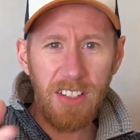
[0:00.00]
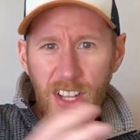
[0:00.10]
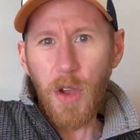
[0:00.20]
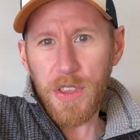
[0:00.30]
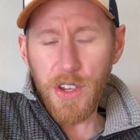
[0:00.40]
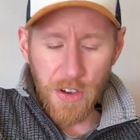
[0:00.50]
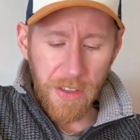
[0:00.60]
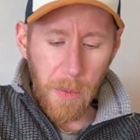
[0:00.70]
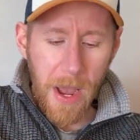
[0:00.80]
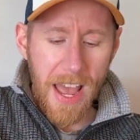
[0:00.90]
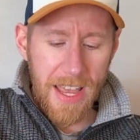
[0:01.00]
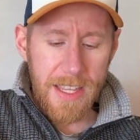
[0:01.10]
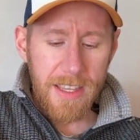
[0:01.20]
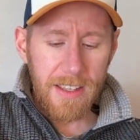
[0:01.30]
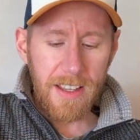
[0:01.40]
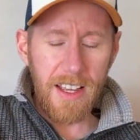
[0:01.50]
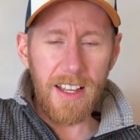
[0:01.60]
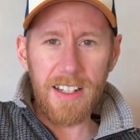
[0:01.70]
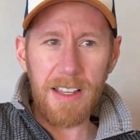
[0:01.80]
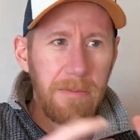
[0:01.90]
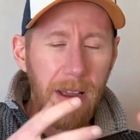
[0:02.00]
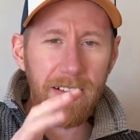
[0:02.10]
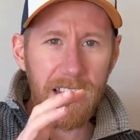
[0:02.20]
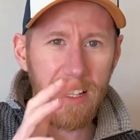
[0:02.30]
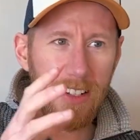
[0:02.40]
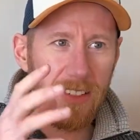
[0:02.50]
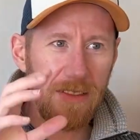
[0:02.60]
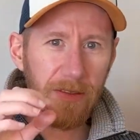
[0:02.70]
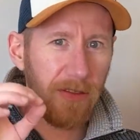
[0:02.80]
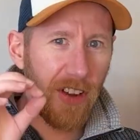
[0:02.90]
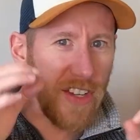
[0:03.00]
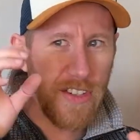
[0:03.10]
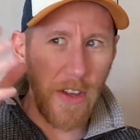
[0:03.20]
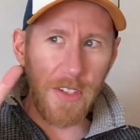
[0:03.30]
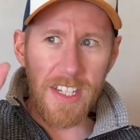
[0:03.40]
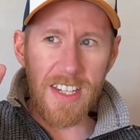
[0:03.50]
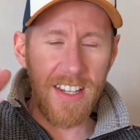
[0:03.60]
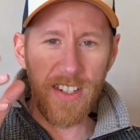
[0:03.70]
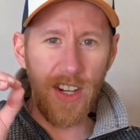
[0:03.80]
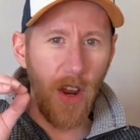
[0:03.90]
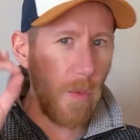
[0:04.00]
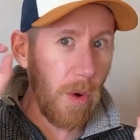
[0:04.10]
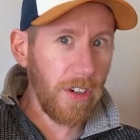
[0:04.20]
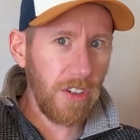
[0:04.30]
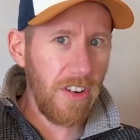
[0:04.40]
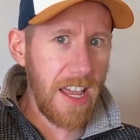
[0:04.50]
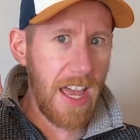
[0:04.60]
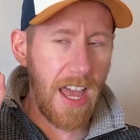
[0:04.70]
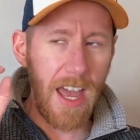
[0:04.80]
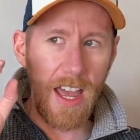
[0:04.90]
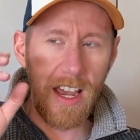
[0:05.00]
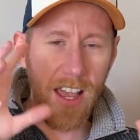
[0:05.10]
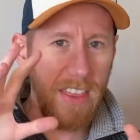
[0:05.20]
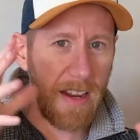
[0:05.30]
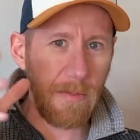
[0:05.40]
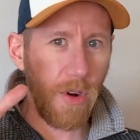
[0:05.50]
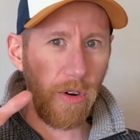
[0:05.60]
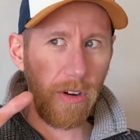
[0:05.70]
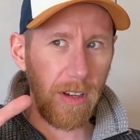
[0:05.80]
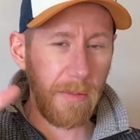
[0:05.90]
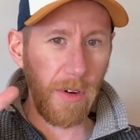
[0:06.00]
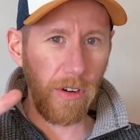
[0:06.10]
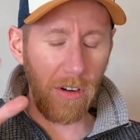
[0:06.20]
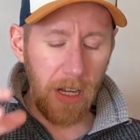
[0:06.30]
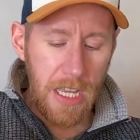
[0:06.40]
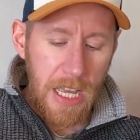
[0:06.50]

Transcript: go the other way. Like Marion first notices, one grey hair, and then more and more.